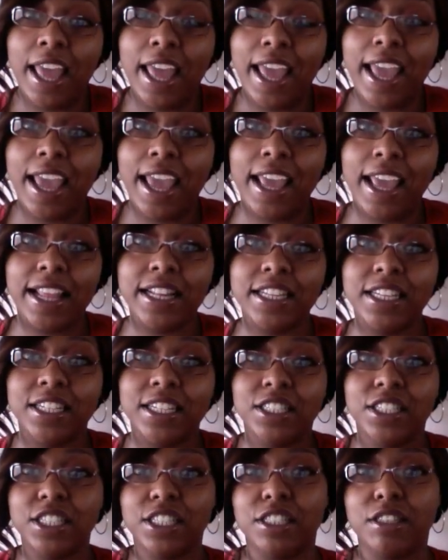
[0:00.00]
and
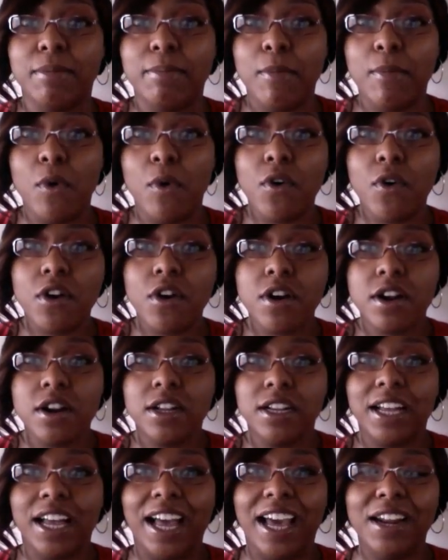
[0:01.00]
just the more
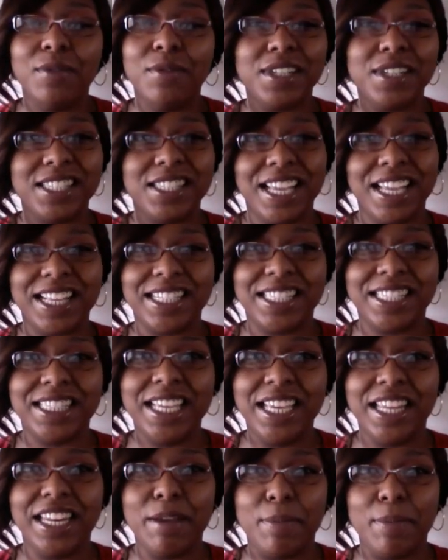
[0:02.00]
i don't want to say
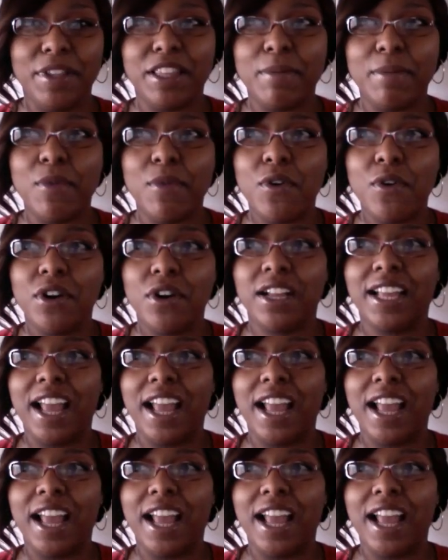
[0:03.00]
conceited but the more